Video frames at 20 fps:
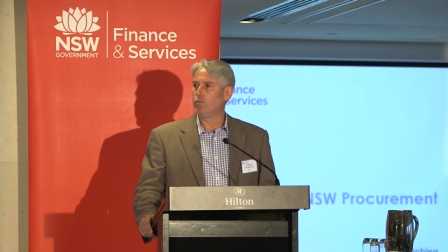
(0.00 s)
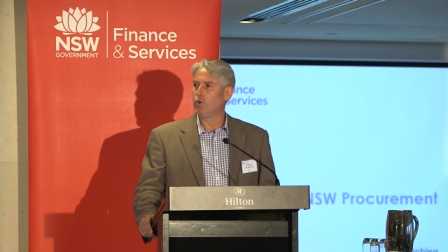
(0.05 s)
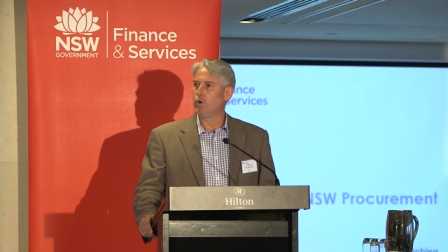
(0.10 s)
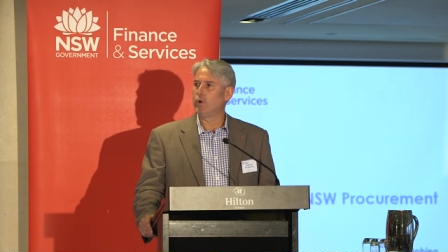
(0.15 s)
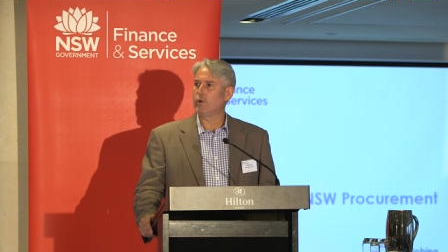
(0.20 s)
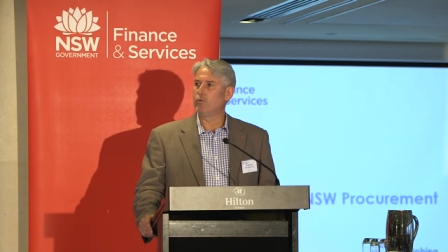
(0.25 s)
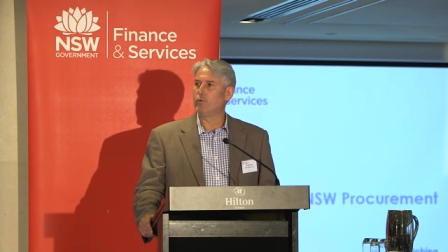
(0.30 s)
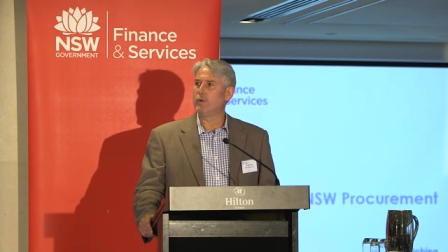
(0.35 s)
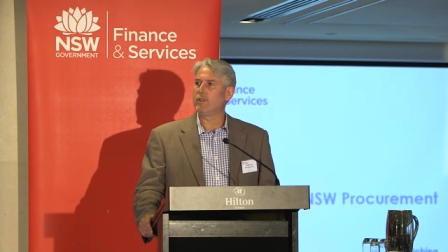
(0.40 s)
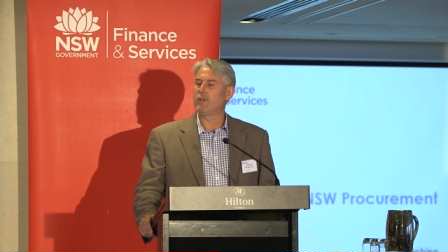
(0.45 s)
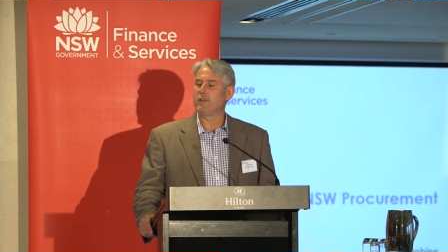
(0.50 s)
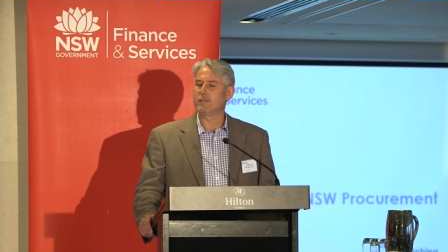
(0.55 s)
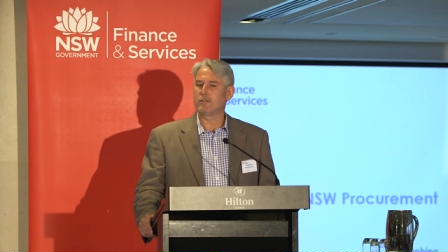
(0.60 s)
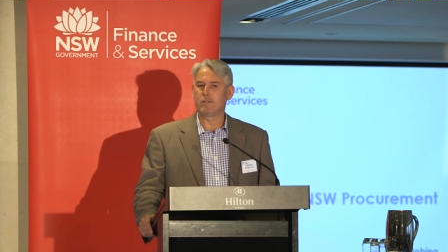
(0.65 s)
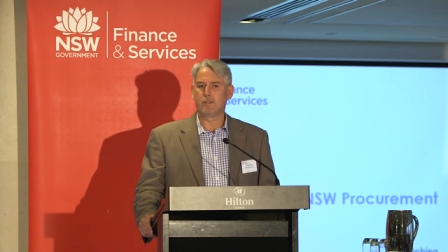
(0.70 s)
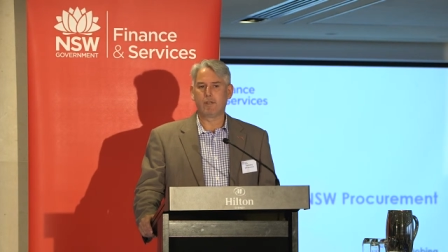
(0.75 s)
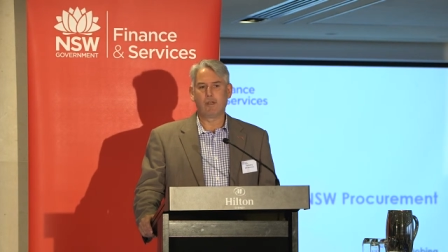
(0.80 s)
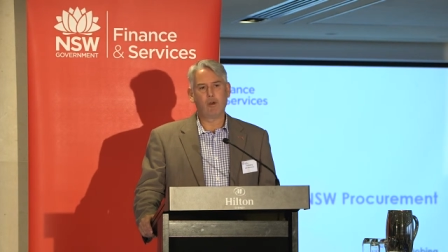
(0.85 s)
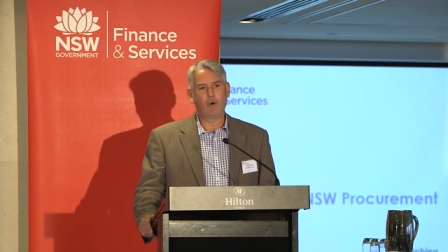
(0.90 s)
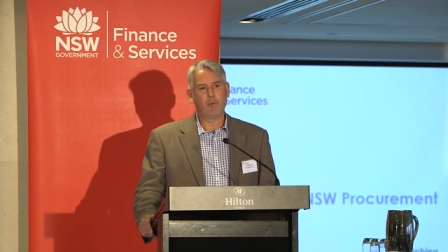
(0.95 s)
work with
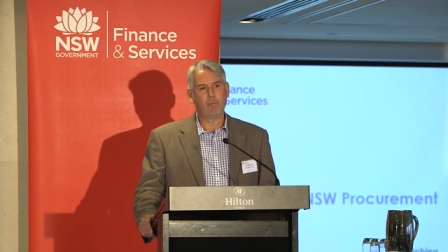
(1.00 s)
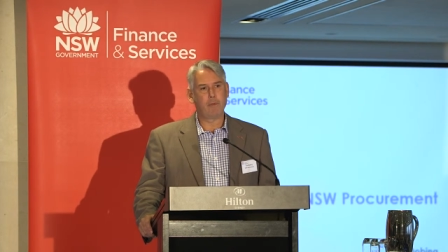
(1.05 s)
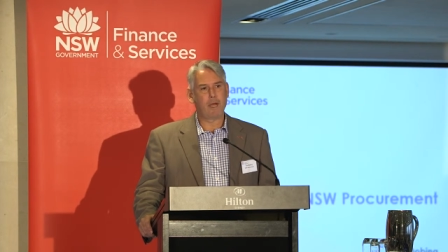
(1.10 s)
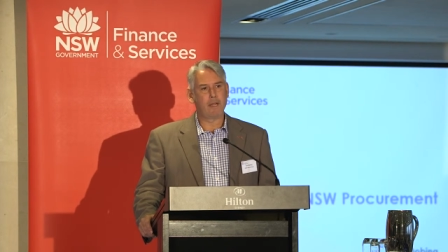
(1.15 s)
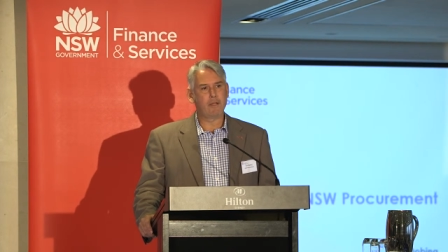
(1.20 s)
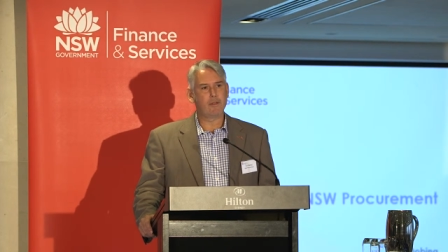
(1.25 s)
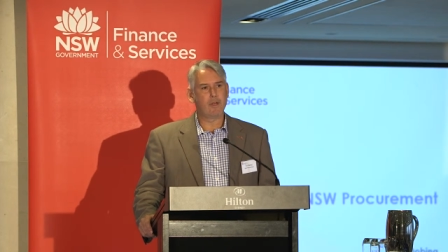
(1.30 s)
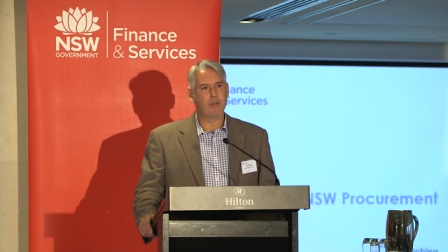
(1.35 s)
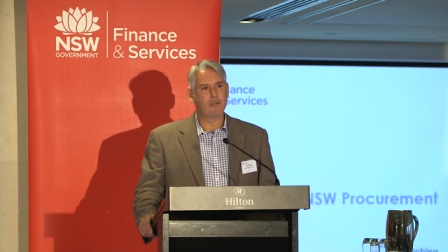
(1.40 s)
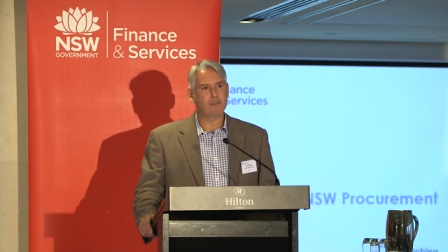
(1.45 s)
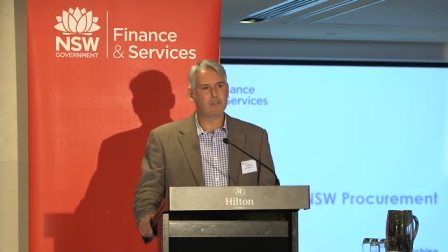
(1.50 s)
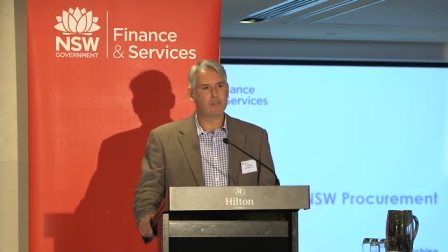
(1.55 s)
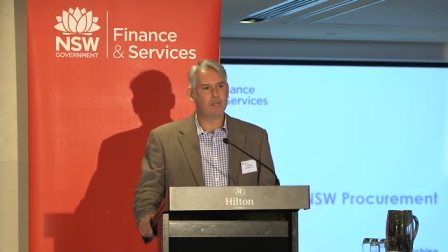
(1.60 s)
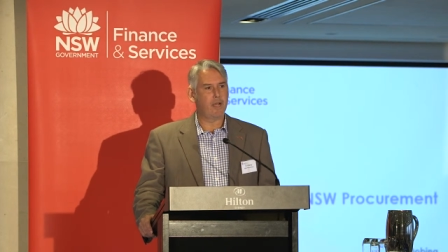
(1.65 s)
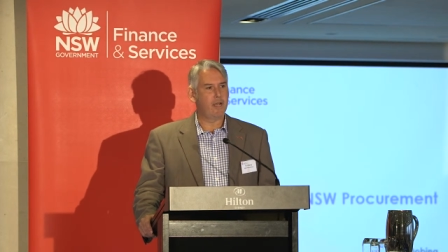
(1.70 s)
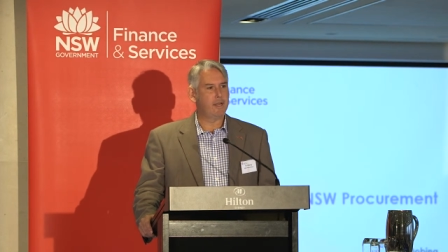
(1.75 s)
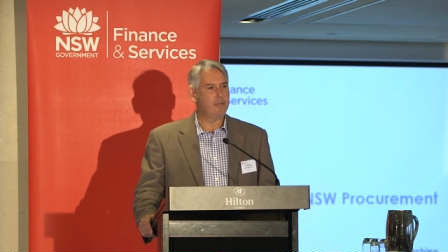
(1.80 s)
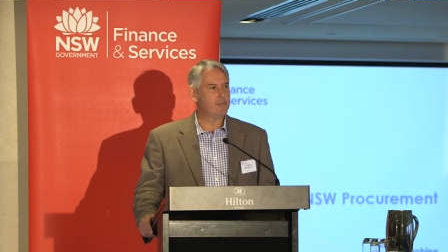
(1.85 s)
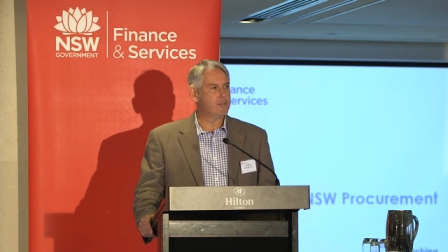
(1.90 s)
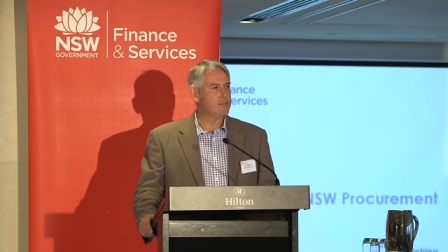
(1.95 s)
us to help make those
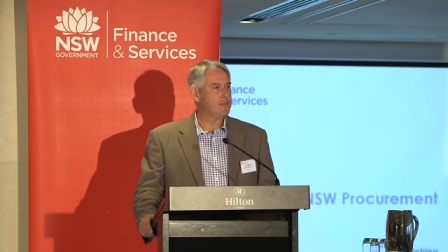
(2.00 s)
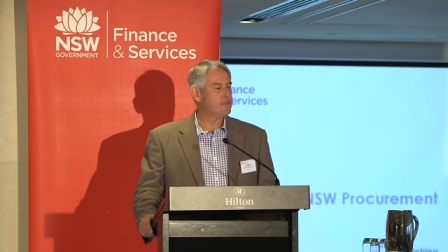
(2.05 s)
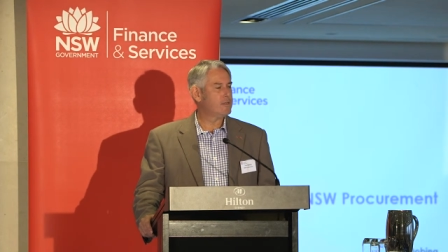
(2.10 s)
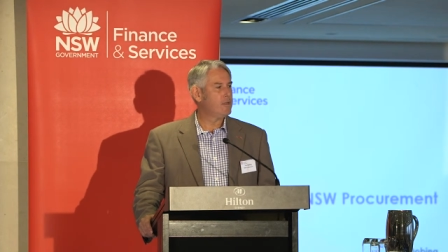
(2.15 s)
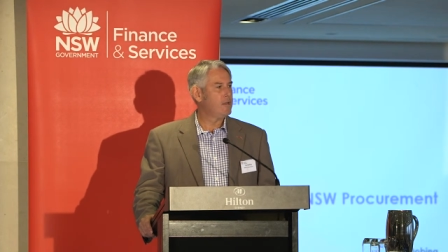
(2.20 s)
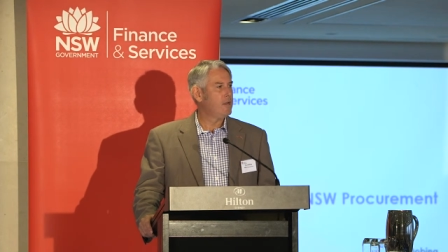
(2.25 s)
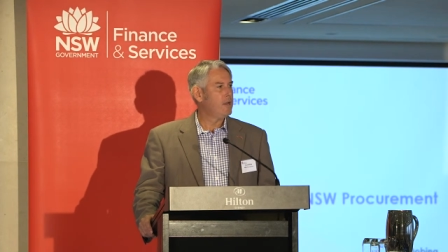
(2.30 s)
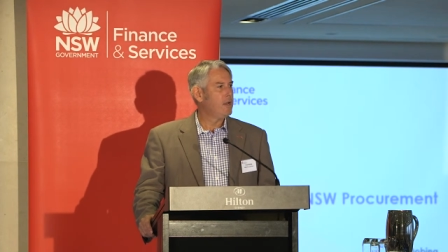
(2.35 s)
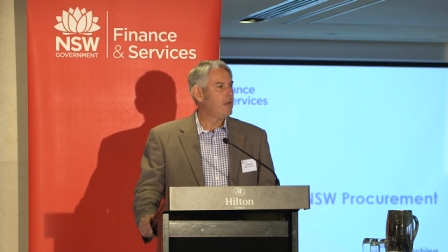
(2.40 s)
changes.